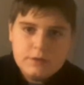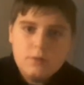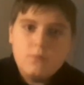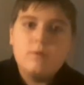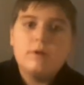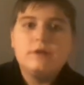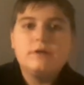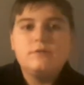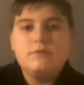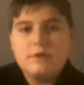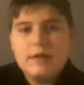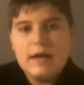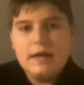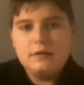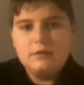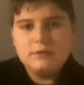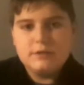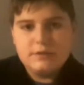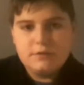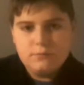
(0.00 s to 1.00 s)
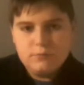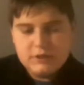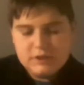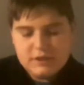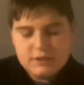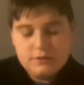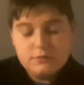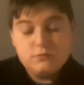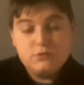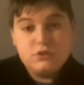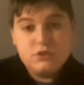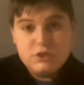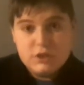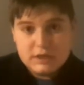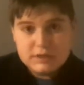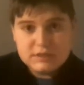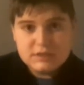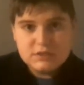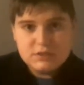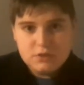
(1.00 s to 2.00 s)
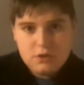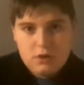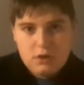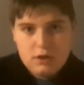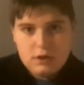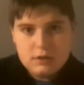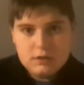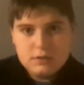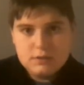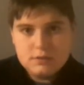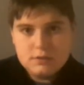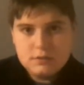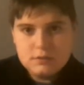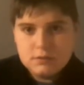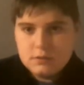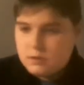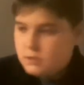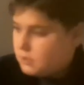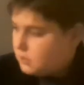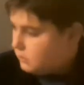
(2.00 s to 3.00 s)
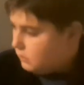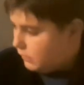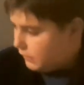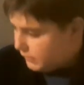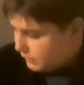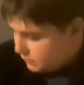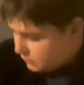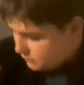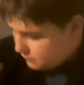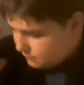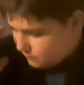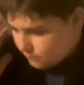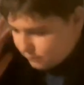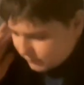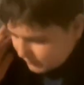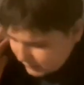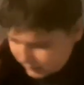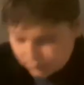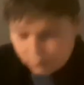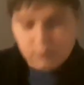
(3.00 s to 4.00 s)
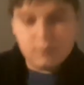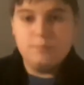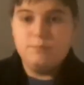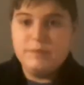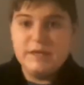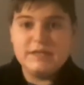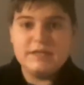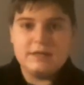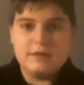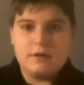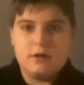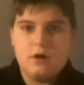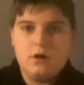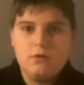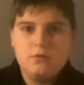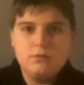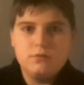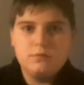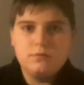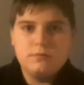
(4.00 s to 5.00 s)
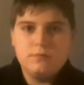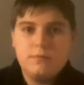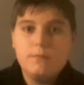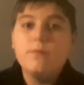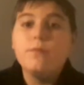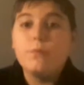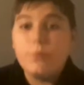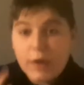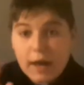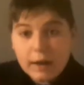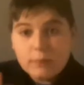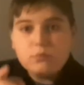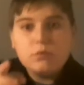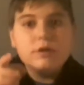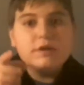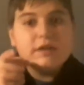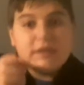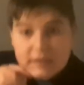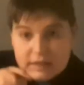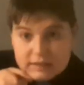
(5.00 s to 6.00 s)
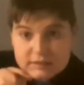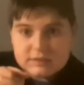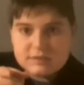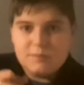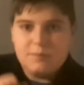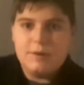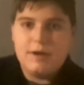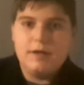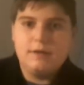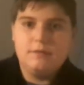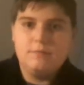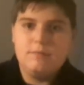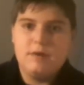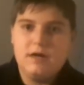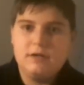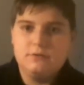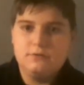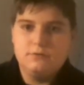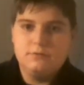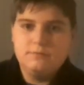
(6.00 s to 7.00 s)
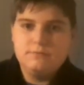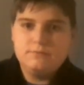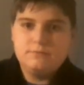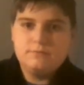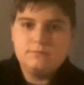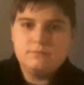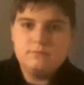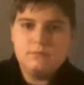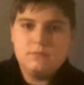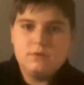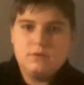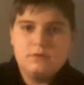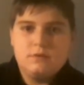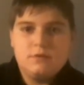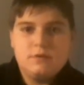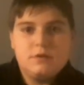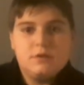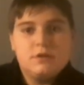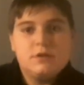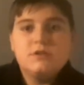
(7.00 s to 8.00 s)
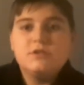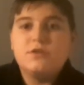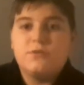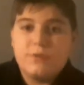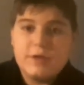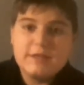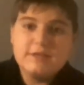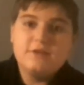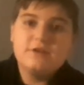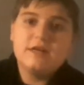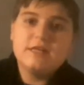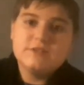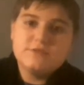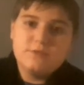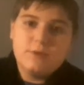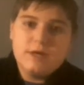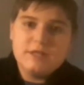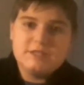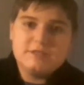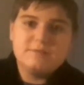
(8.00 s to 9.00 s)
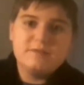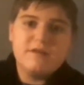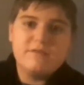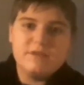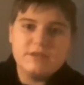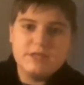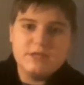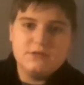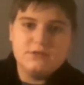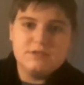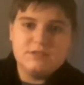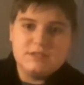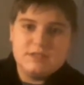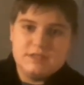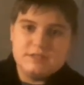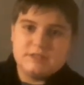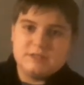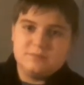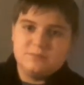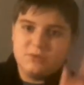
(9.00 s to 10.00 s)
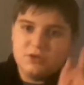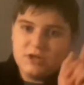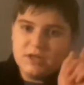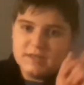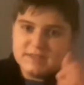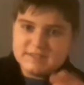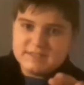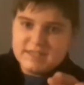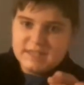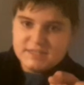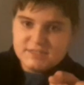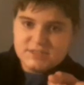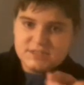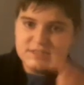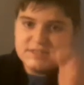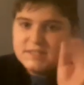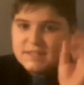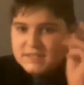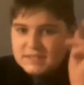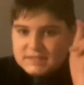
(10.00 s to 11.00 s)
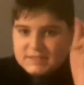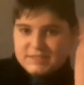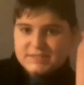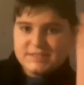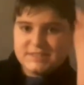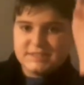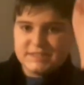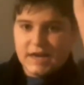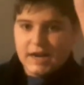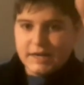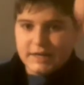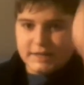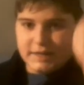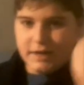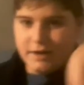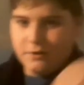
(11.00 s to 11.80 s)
when in reality, the one that you just saw, like, a minute ago, that one is the pilot model. So thank you guys for watching my videos. This is Murdoch the Engine, signing